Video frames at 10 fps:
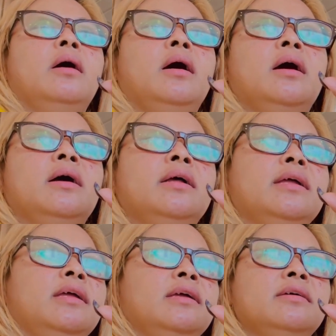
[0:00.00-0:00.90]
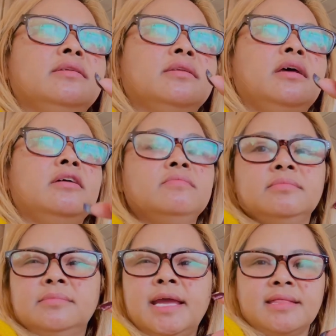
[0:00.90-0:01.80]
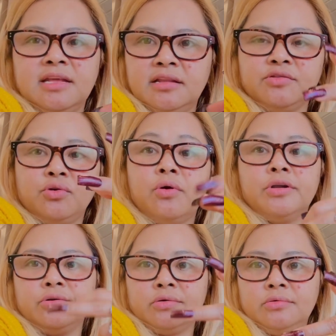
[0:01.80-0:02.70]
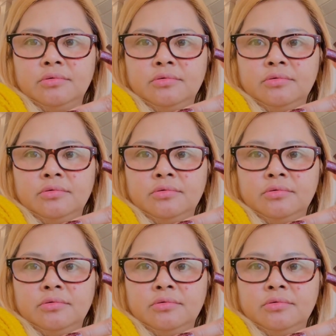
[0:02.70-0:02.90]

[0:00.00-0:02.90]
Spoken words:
And I'm getting the Toradol.